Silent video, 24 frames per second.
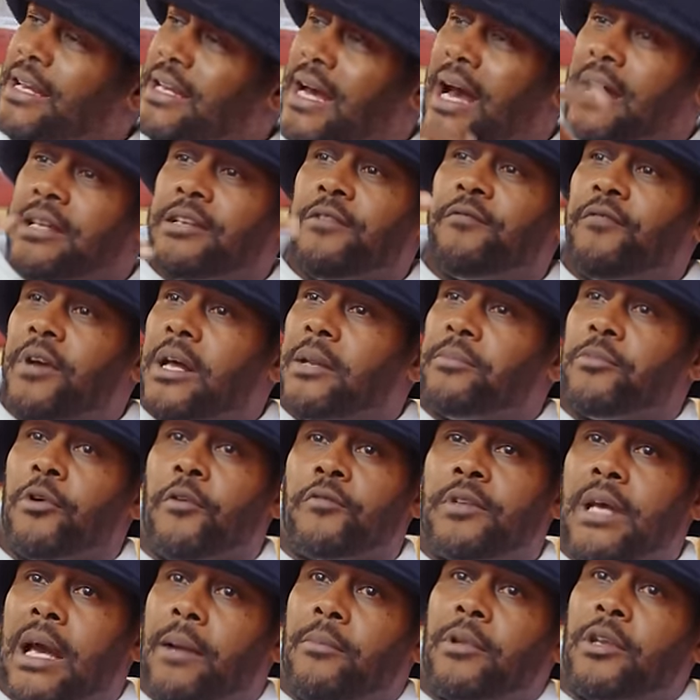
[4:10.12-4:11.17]
I
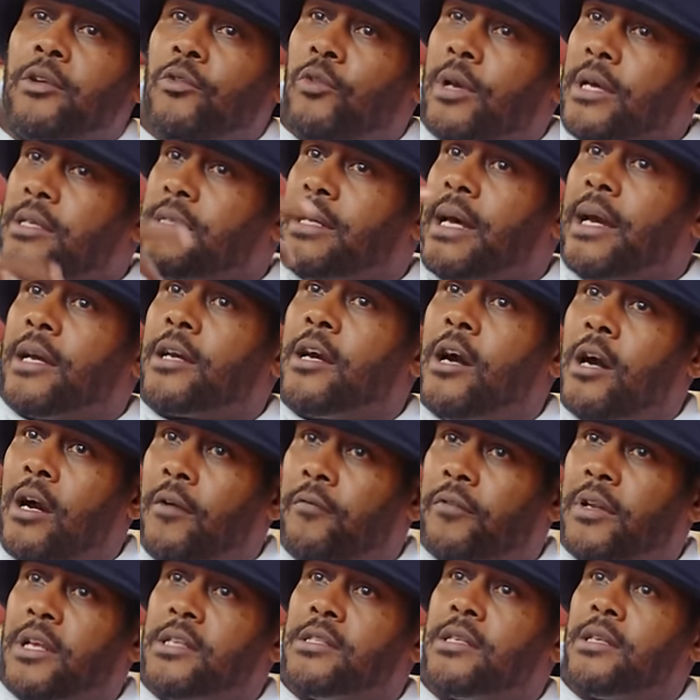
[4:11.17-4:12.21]
developed over time, and you get that
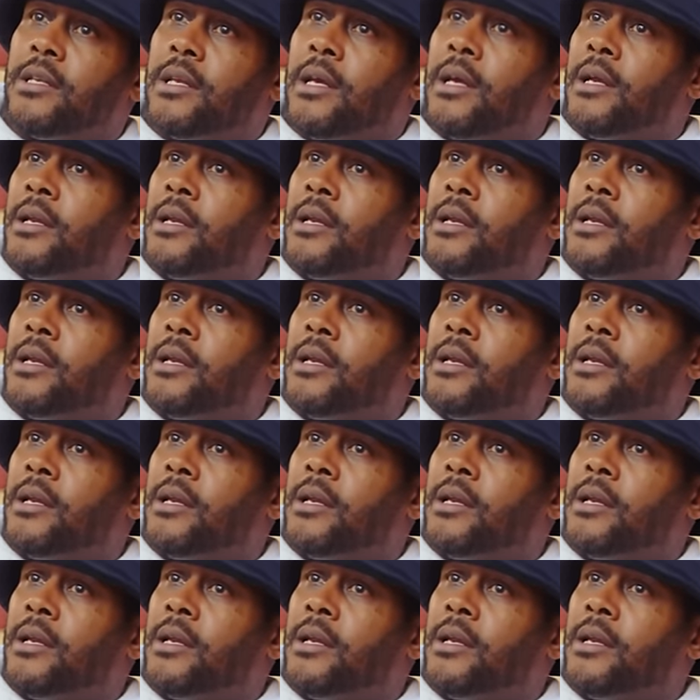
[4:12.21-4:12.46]
confidence.